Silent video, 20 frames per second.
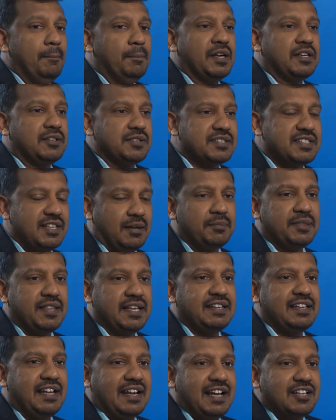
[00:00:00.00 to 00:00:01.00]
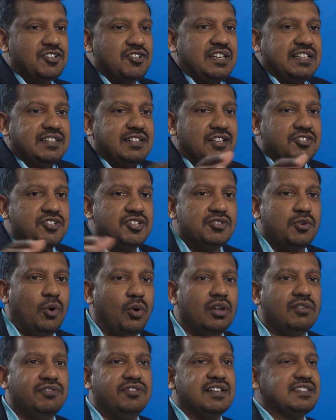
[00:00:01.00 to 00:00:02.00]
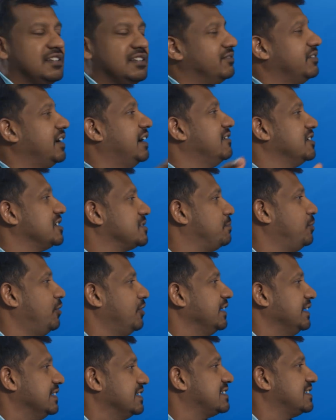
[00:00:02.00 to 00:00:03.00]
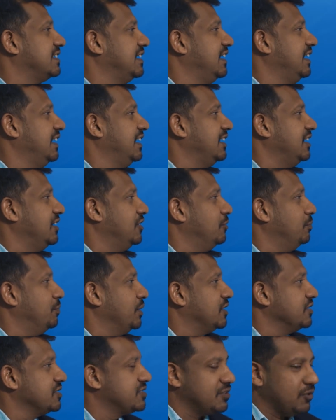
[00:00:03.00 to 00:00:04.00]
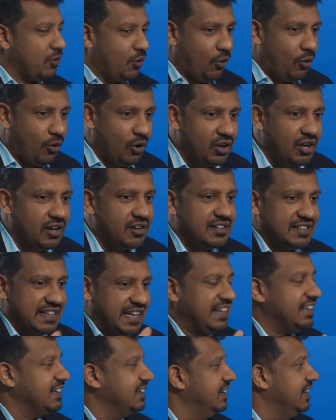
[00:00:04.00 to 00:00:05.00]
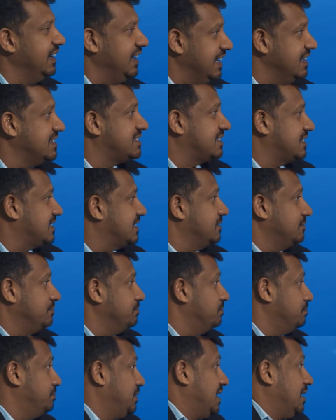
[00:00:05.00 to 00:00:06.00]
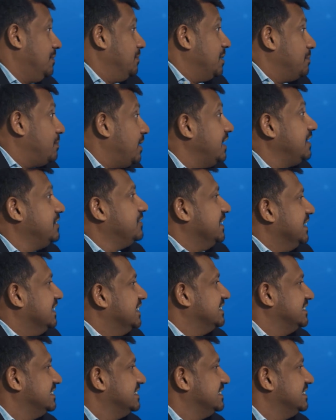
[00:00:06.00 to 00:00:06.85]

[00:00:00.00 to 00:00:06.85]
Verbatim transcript: but to something that actually touches all of at various points, because all our data is becoming binary.